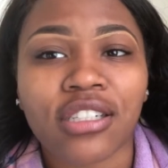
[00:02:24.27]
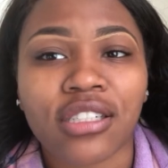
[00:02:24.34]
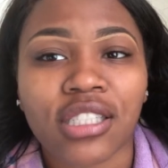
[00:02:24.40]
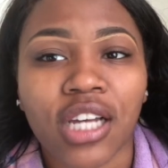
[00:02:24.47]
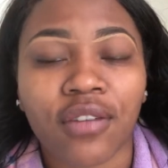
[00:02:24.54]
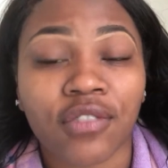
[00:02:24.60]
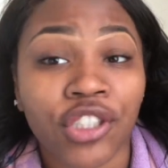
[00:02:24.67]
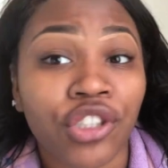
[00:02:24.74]

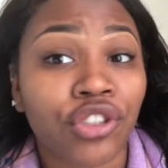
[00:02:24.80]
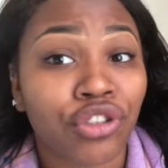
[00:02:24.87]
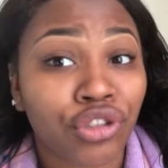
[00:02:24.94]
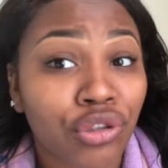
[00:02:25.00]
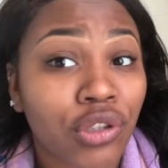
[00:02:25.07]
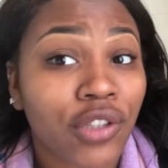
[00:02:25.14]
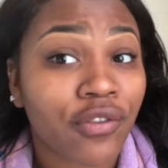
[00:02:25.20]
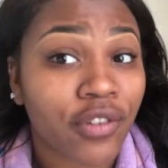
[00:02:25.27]
yourself, did you
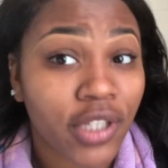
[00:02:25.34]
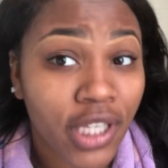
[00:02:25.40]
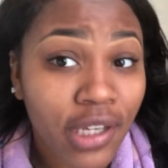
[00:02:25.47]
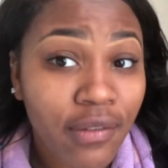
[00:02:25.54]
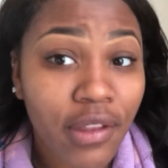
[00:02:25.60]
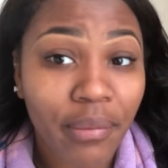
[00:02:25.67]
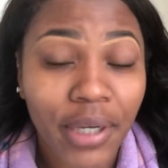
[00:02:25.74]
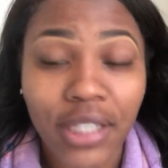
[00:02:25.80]
truly
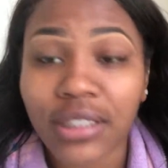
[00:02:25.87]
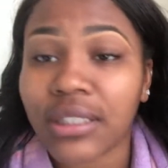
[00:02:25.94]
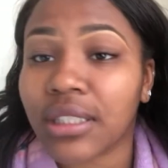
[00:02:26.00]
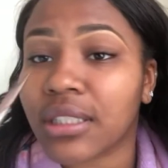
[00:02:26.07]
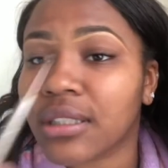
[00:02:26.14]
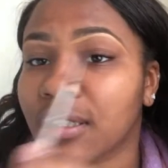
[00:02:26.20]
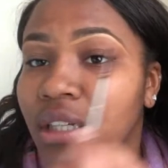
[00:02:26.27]
forgive the person?